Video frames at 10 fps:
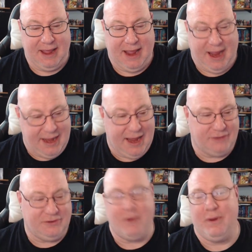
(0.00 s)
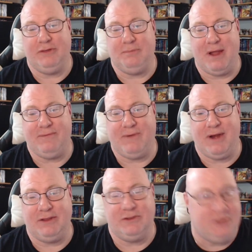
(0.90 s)
And as always, my
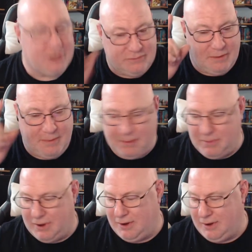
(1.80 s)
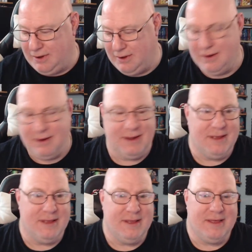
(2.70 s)
friends, just remember,
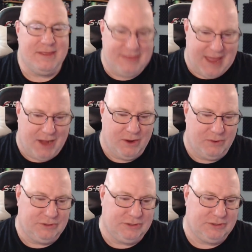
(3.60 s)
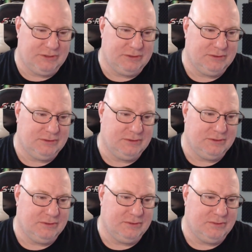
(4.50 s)
Thanos
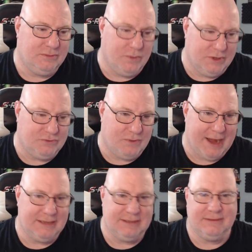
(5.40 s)
was right.